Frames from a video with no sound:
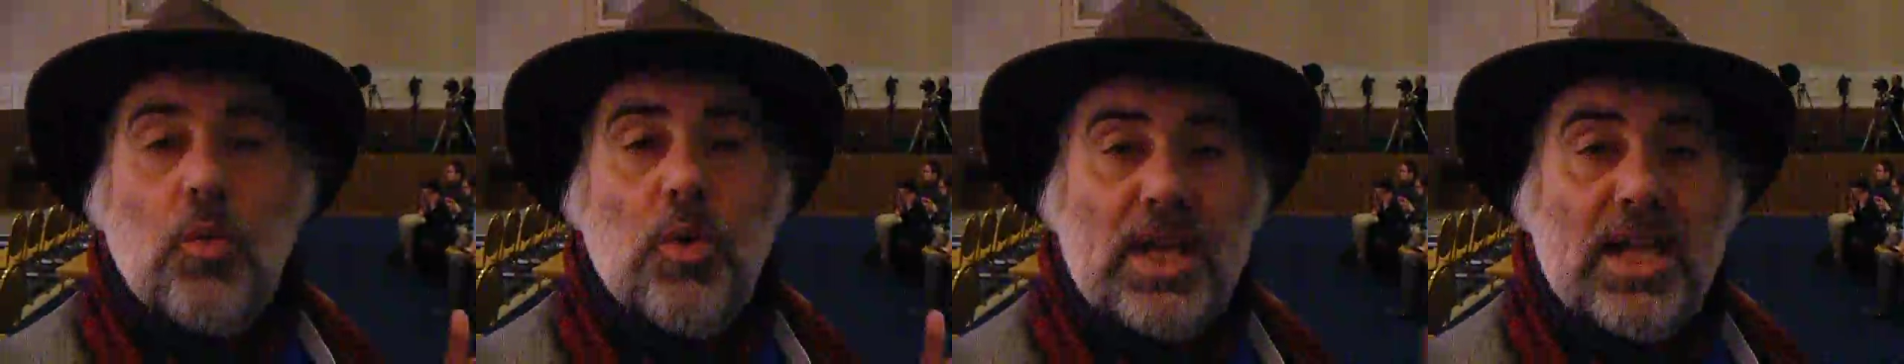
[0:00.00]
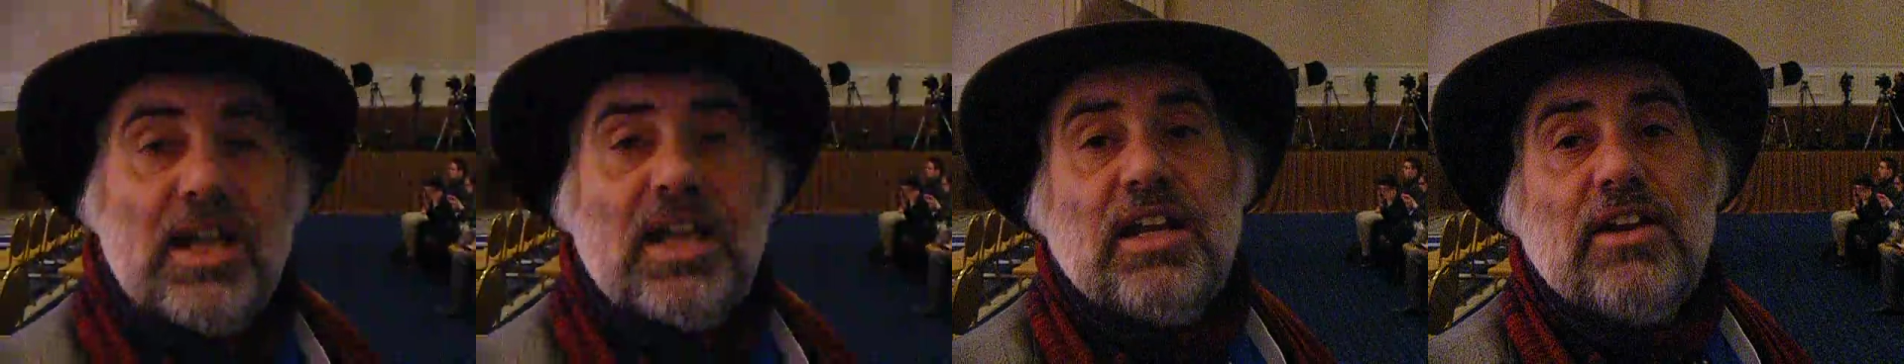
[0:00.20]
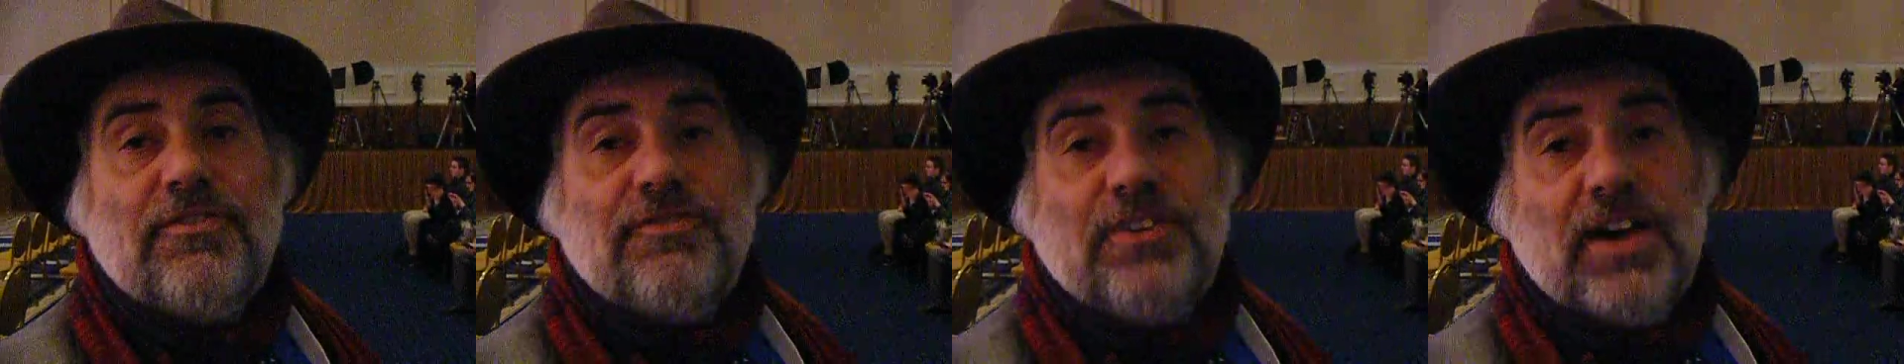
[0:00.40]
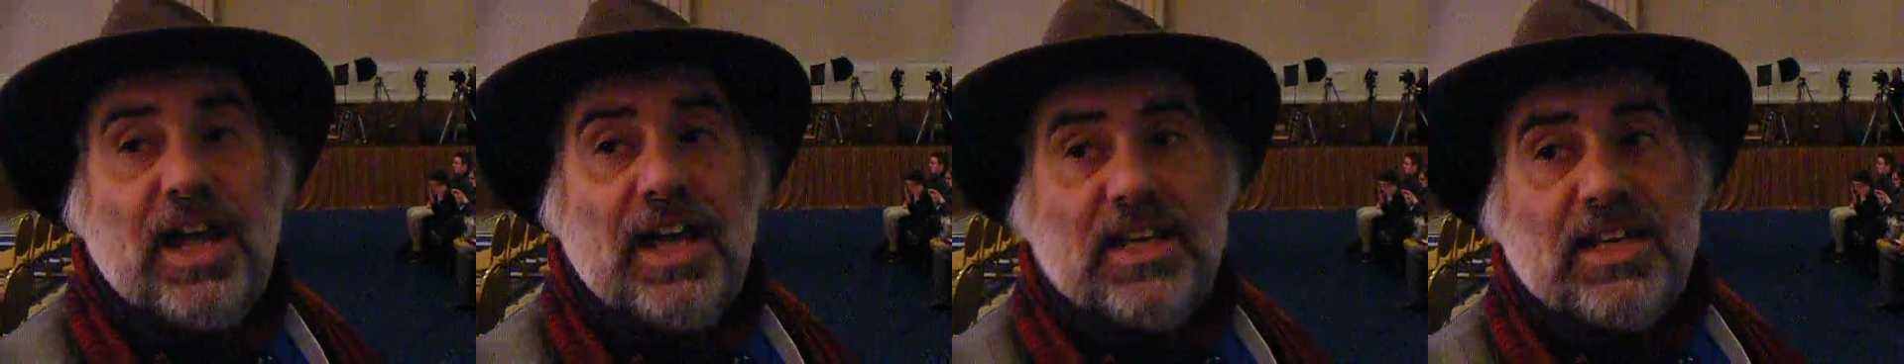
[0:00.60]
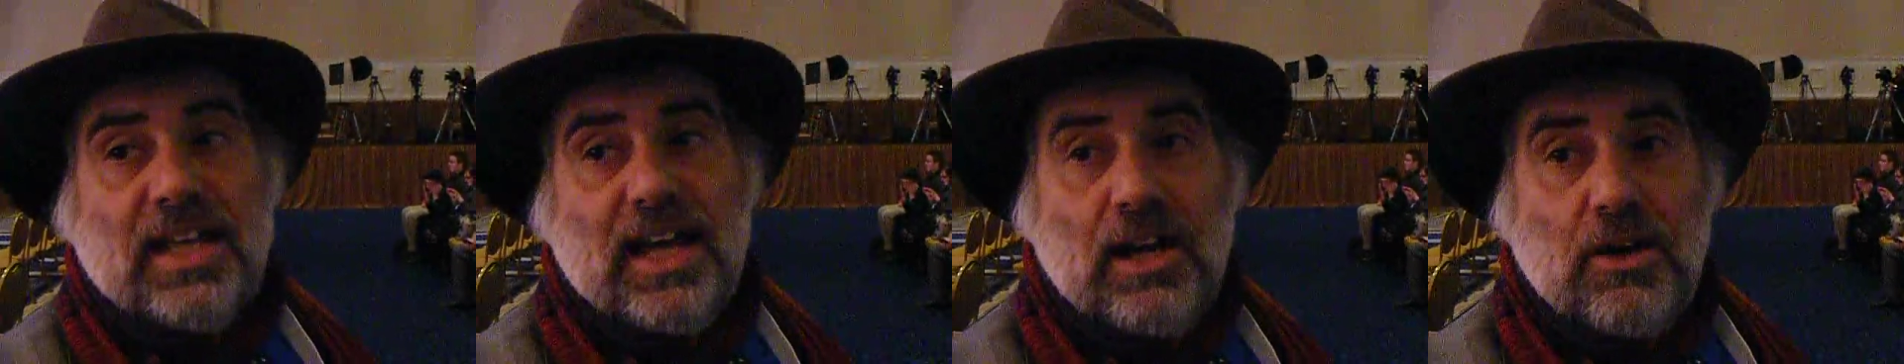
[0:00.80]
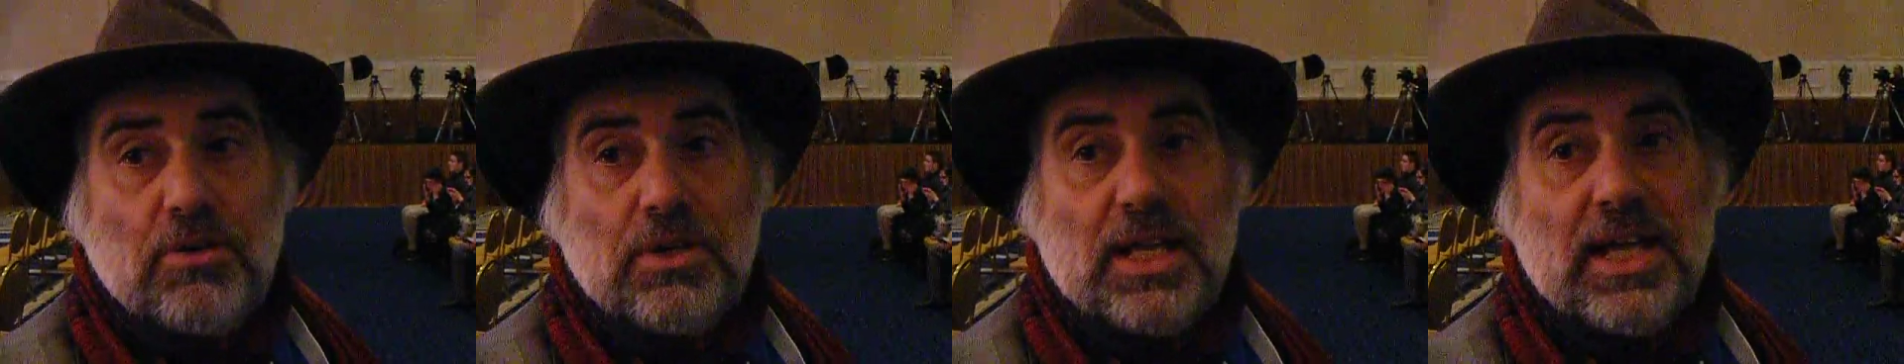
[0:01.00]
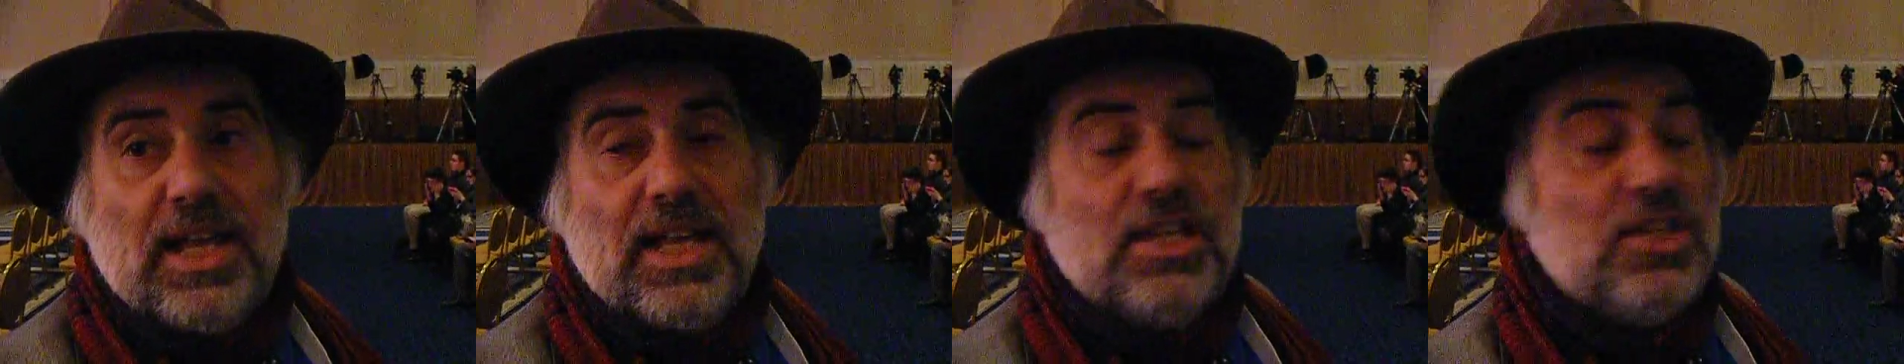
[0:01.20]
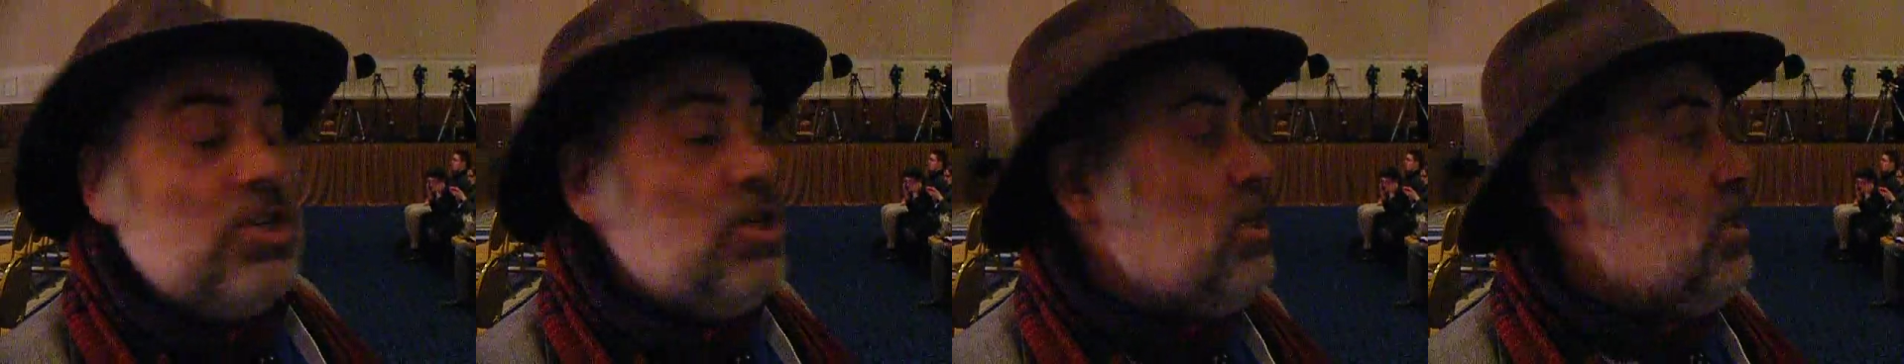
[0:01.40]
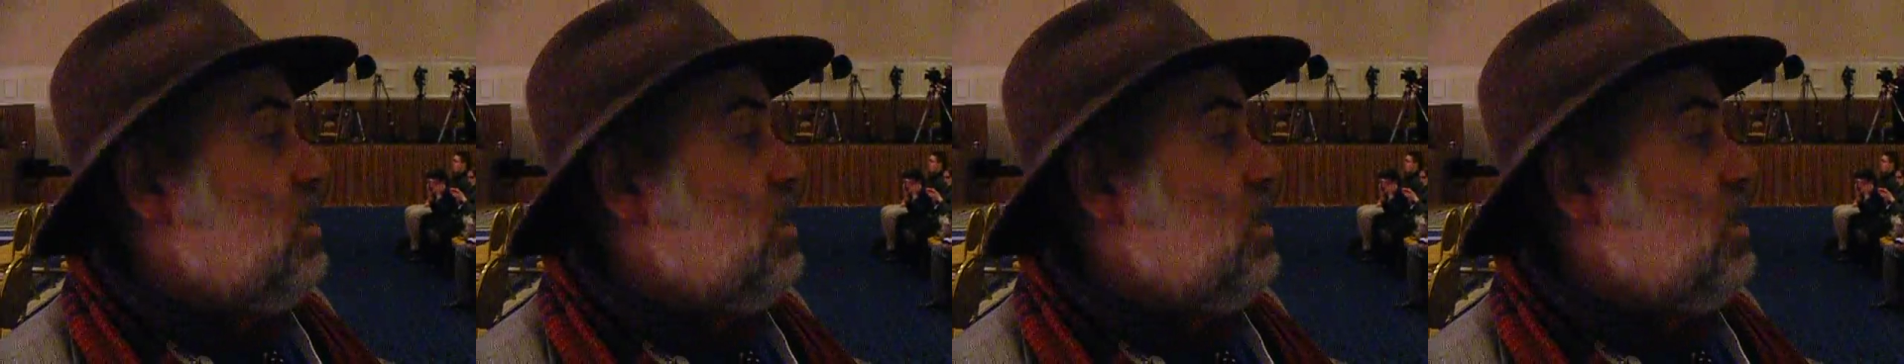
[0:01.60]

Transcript: We are going to find out in